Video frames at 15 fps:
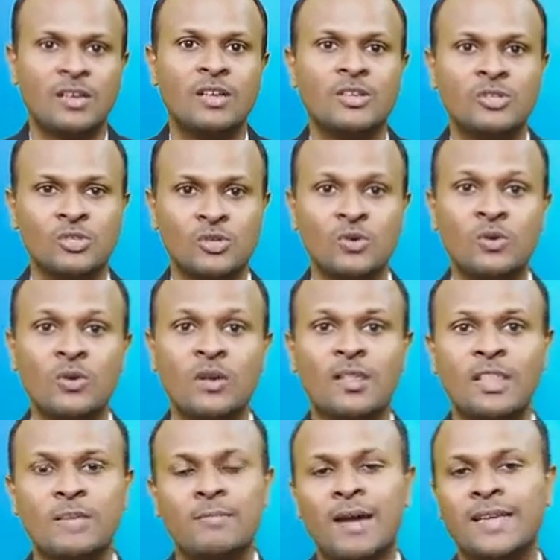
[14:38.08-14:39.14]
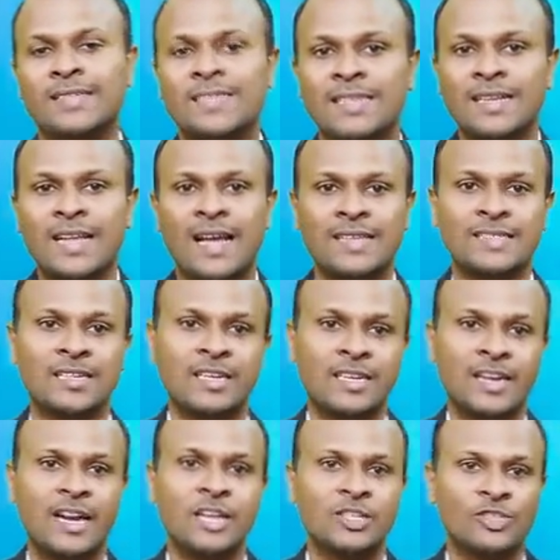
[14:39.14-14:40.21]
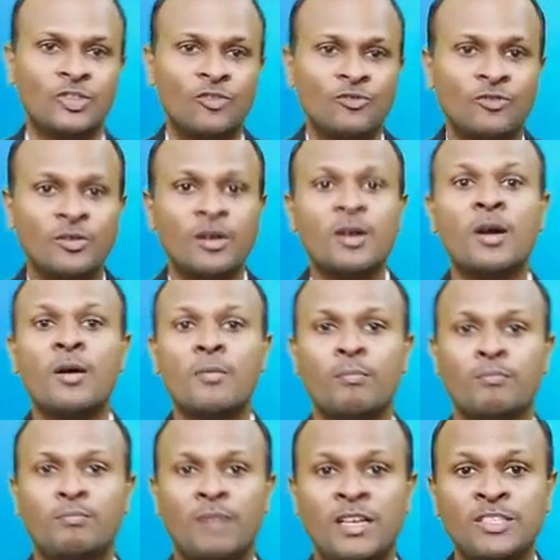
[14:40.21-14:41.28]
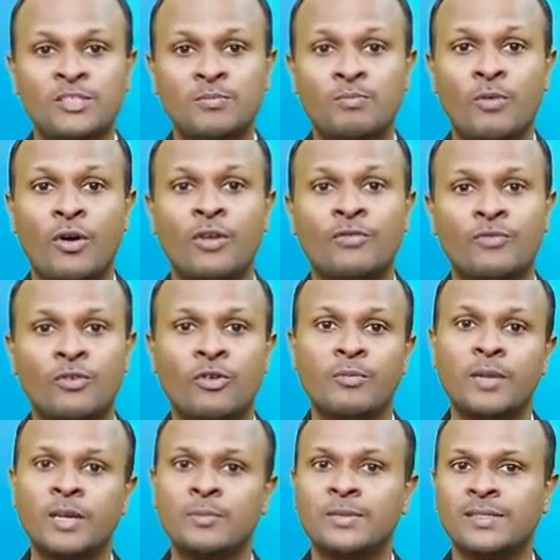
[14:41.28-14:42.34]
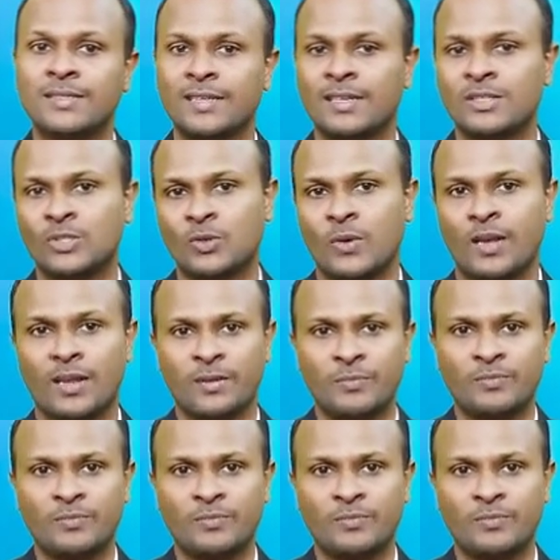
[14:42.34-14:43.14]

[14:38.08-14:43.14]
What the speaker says: So the bicycle has a retardation of plus 0.4 meter per second square.